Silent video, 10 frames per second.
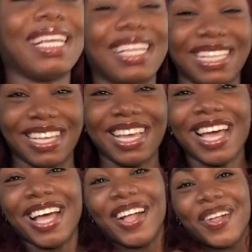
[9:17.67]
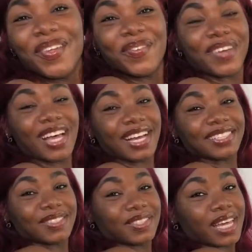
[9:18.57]
But I
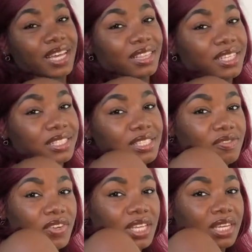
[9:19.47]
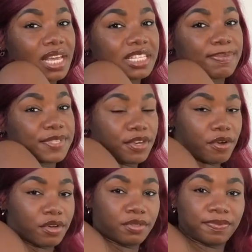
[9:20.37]
do like this. It's really a nice
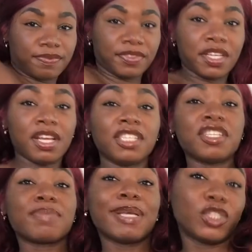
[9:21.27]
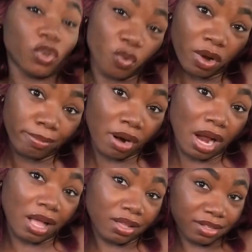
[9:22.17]
material. Just make sure you wear a bra.